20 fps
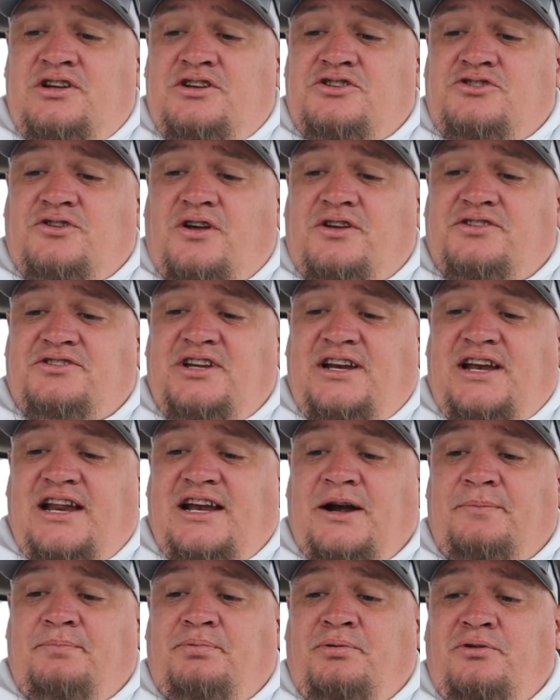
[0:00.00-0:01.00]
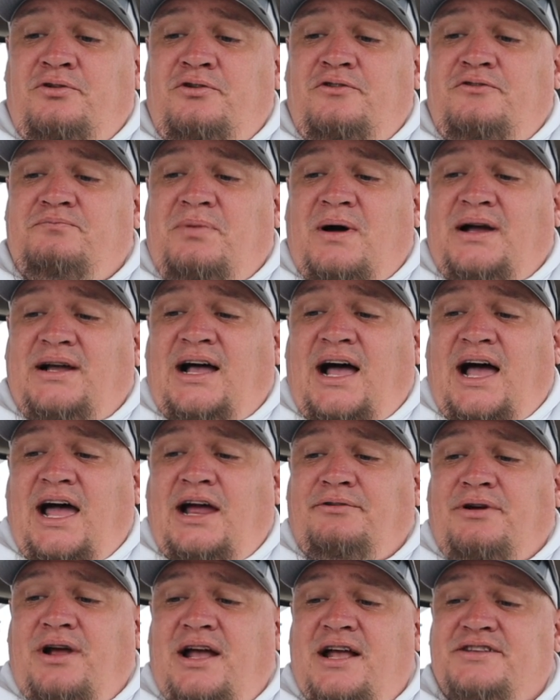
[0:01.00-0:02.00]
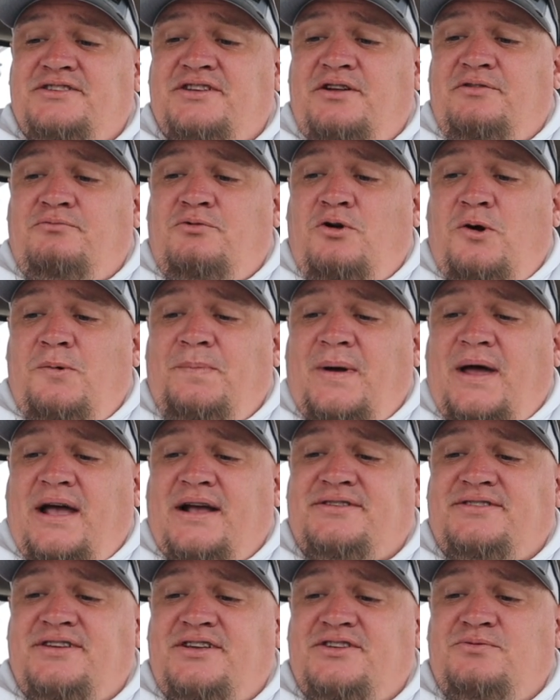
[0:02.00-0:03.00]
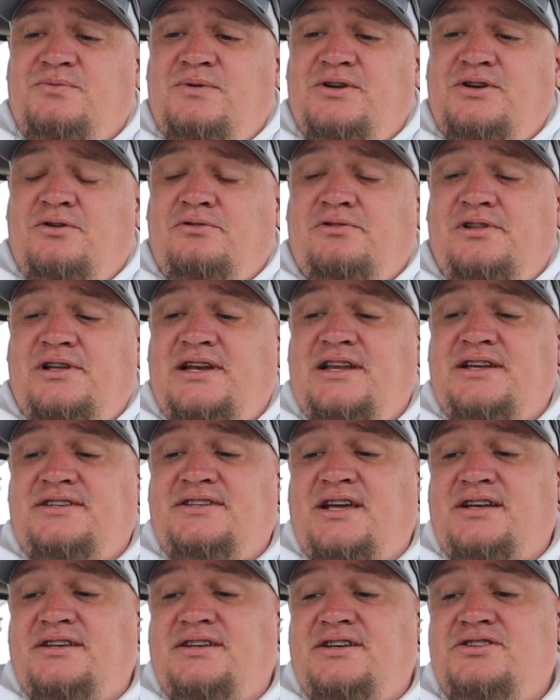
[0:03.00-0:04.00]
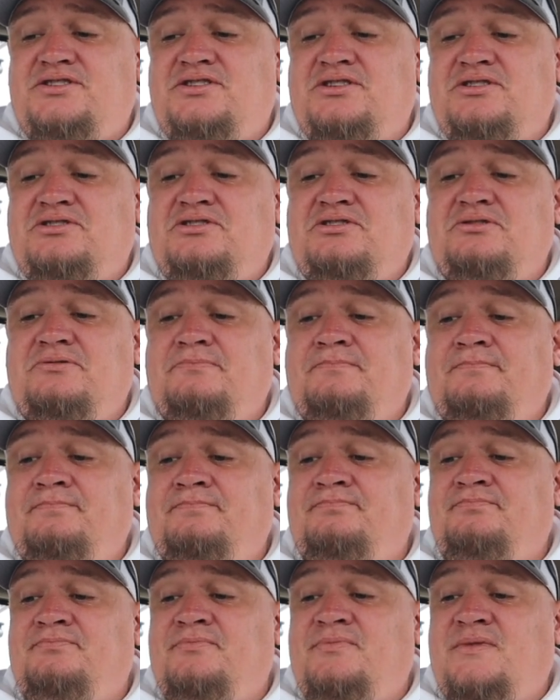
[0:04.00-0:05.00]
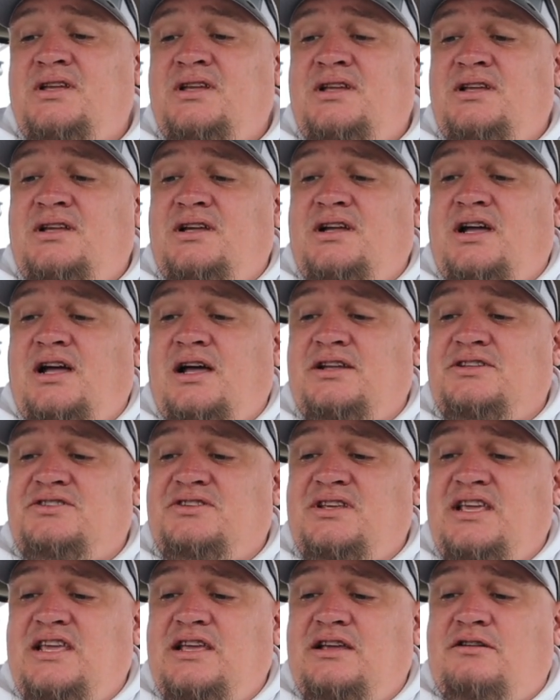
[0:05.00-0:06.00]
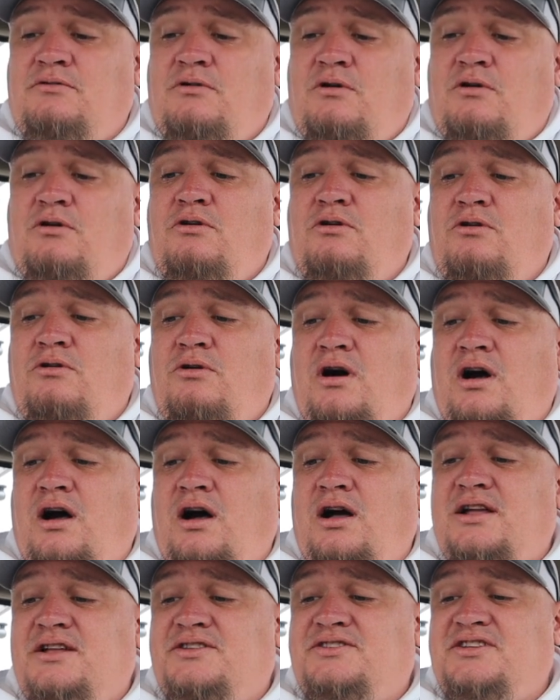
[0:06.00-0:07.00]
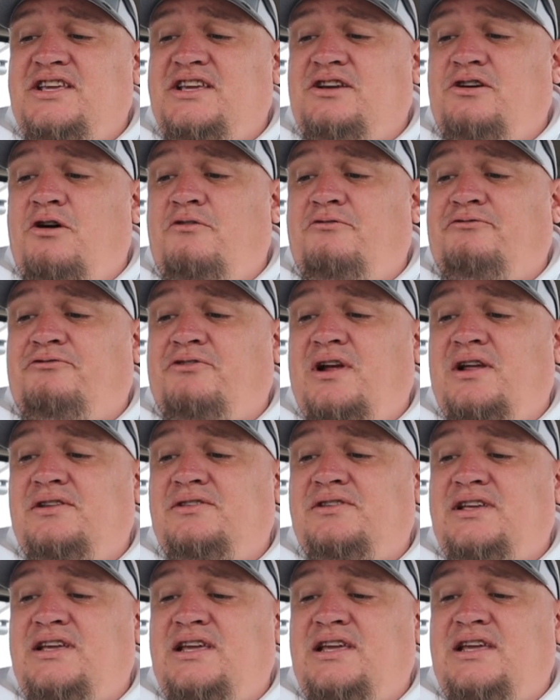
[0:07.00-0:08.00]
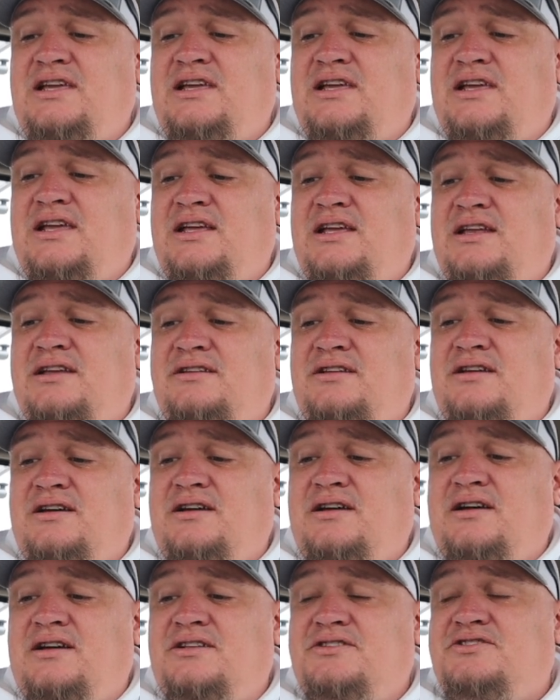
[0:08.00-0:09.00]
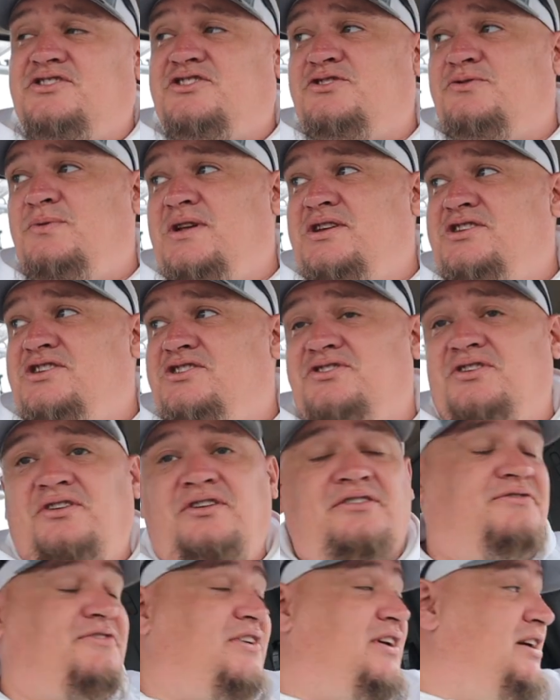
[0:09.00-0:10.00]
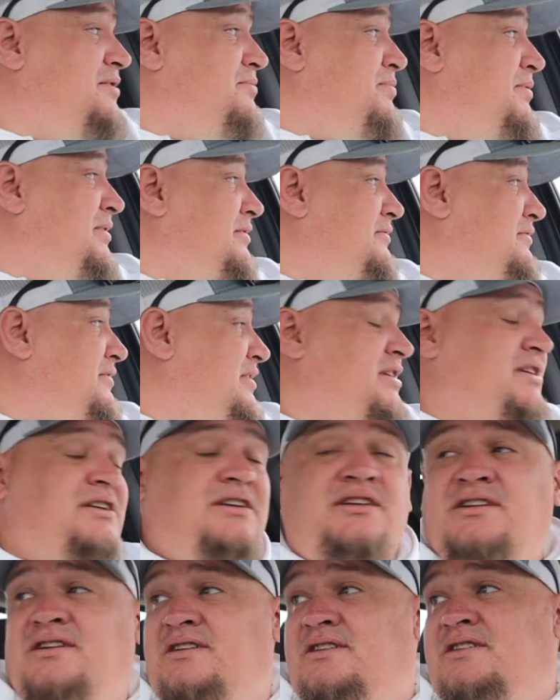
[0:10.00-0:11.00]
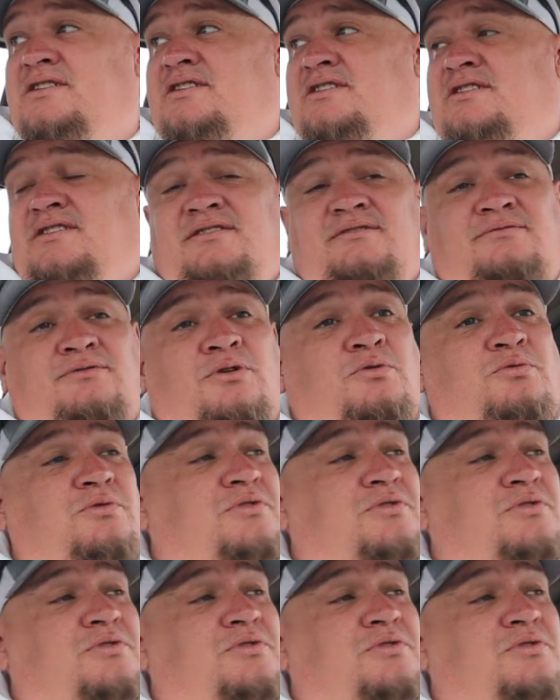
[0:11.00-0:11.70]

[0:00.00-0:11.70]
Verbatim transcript: Trusted and approved by high-rise and rope access window cleaning technicians. Uh, it's eco, uh, it's eco-friendly, and uh, it's squeegee certified apparently. Well,